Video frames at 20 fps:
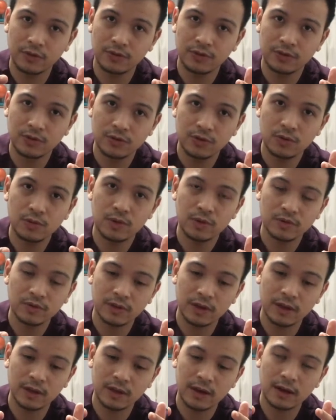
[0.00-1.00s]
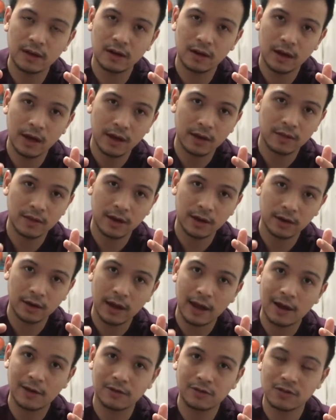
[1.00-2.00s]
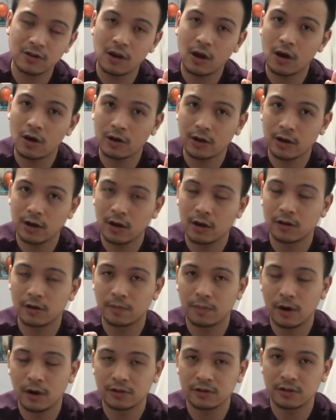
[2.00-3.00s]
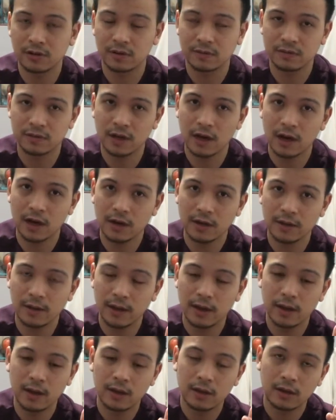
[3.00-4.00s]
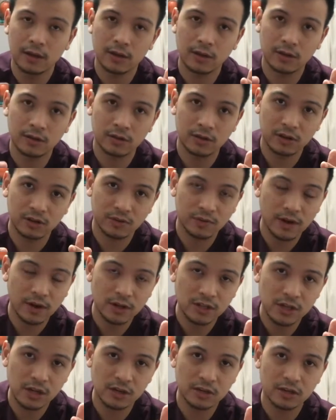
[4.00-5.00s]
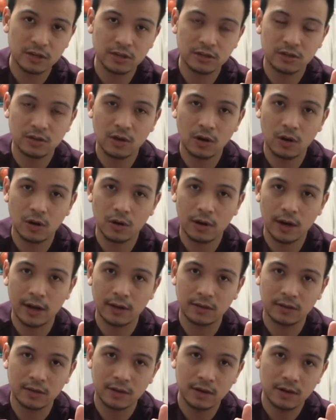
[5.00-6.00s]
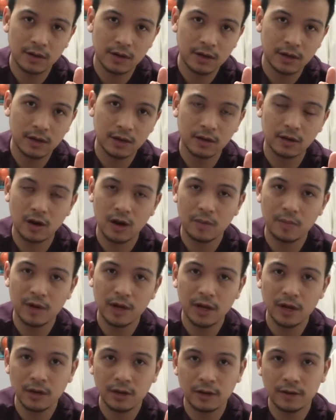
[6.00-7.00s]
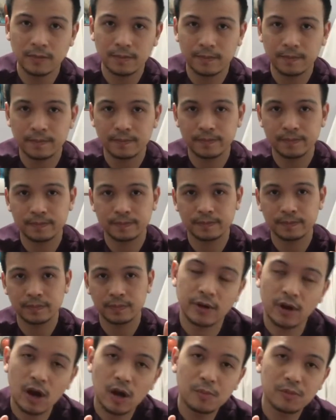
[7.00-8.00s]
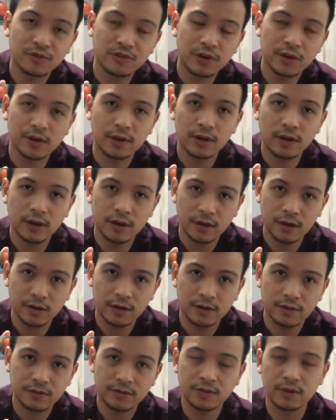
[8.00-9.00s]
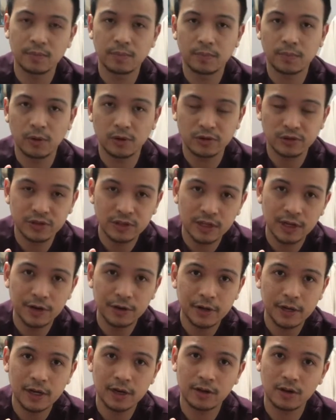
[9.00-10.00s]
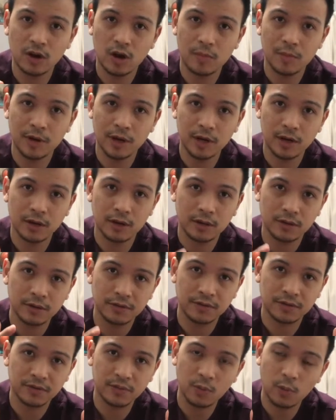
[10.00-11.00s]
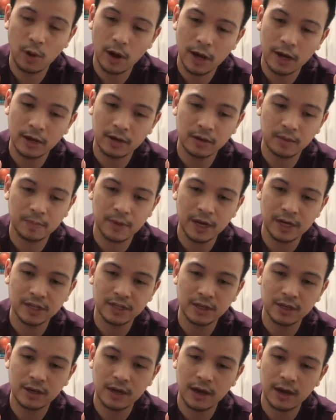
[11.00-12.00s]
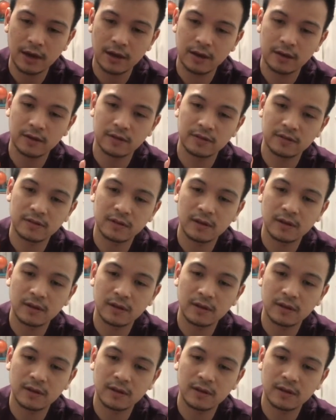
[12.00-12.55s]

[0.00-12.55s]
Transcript: you will see that the leg length now is longer on the positive side. This function is called anterior innominate. The opposite is the posterior innominate. This is when the patient has